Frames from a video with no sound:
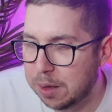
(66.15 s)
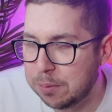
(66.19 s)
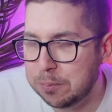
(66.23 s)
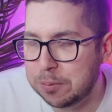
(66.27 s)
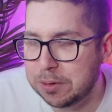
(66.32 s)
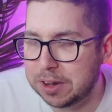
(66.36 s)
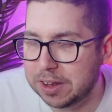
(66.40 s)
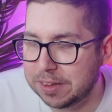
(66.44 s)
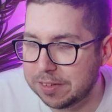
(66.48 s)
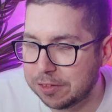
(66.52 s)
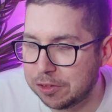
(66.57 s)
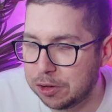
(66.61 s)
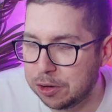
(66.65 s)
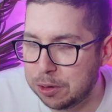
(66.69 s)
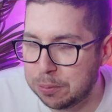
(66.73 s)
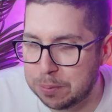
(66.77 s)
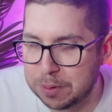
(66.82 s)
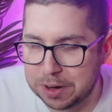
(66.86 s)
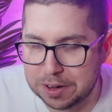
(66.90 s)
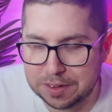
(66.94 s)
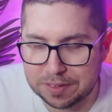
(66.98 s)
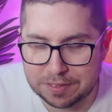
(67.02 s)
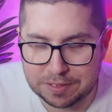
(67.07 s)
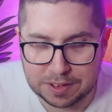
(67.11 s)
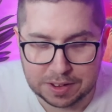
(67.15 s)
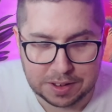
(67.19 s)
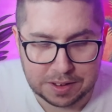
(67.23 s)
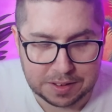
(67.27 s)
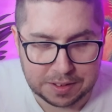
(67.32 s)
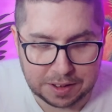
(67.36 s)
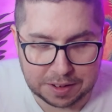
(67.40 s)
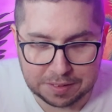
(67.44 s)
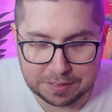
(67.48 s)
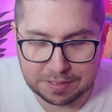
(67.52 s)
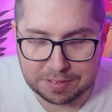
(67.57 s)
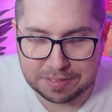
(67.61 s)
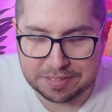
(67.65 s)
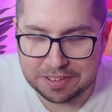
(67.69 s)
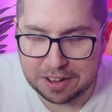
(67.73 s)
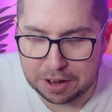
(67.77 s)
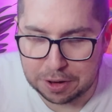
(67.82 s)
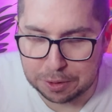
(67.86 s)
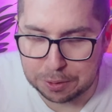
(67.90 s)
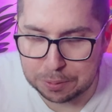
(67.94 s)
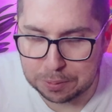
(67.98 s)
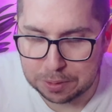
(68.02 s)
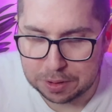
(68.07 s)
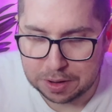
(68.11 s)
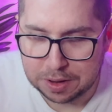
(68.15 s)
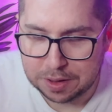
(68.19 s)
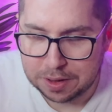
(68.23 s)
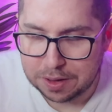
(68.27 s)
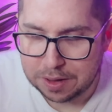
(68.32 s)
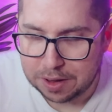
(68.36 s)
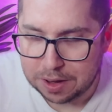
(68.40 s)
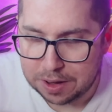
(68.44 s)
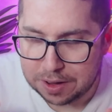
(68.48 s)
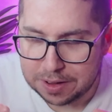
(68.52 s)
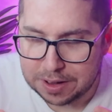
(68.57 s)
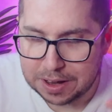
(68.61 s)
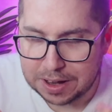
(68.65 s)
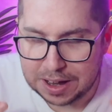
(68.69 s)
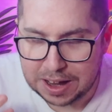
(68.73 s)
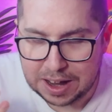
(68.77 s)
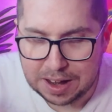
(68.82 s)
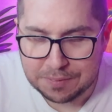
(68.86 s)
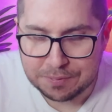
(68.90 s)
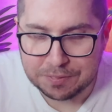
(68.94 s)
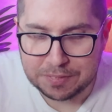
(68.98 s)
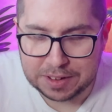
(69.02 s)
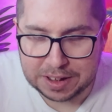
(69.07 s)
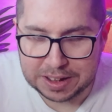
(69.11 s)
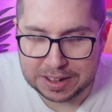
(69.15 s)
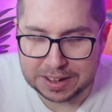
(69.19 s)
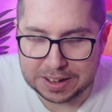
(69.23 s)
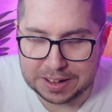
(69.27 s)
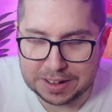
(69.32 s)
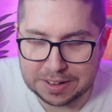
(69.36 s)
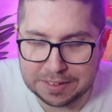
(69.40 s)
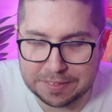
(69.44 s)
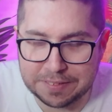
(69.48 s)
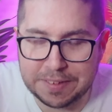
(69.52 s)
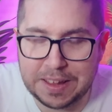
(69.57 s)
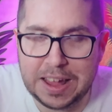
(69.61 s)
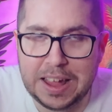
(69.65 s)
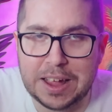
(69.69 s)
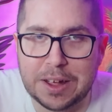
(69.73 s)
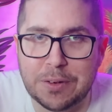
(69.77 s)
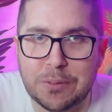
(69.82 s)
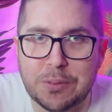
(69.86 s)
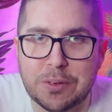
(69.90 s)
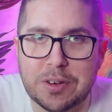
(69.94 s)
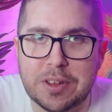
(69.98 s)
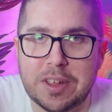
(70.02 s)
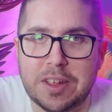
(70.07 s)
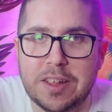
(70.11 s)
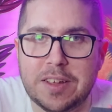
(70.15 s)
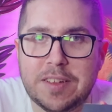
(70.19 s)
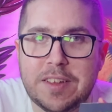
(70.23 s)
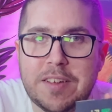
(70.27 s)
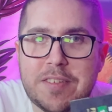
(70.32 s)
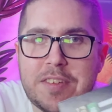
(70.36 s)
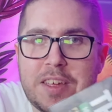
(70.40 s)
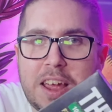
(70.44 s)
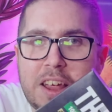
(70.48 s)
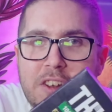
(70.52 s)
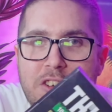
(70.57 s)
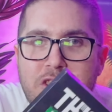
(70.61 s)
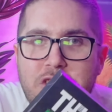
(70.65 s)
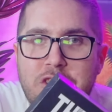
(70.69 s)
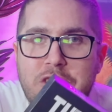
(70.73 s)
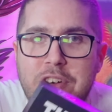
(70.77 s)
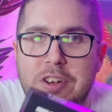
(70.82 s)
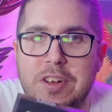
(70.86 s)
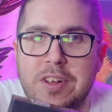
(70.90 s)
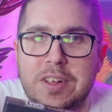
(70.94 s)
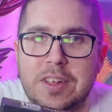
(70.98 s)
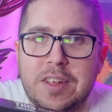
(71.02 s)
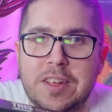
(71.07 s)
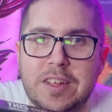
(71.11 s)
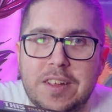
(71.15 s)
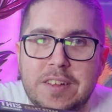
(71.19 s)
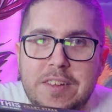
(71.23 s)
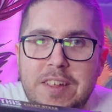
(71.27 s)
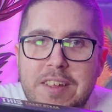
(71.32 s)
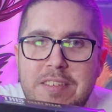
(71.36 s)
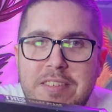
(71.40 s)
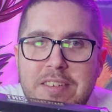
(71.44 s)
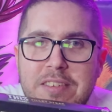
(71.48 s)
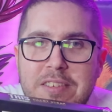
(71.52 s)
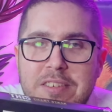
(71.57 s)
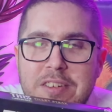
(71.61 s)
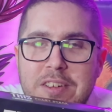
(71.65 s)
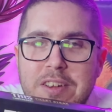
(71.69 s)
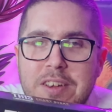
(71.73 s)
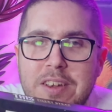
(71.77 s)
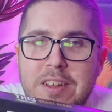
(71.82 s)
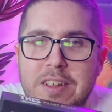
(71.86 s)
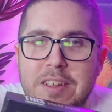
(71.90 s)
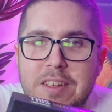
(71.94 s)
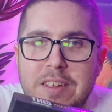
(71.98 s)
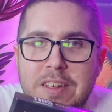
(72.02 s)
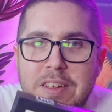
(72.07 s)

with these new ones, and so have they nailed the texture? This isn't